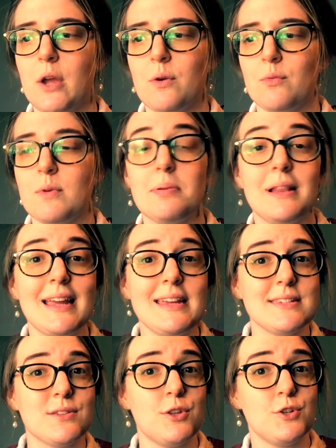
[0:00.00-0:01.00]

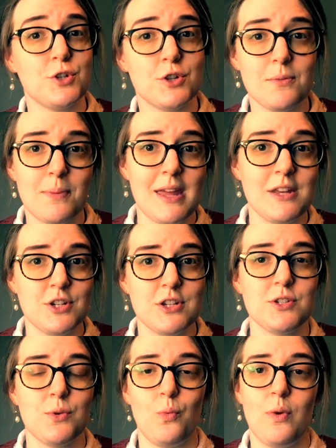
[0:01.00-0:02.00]
replace the journal
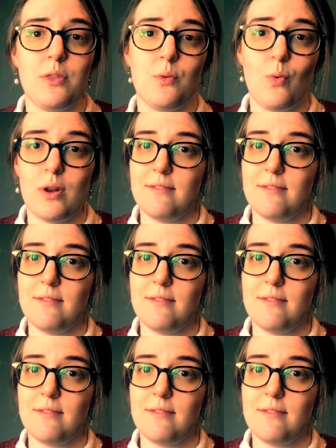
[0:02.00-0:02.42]
pages with one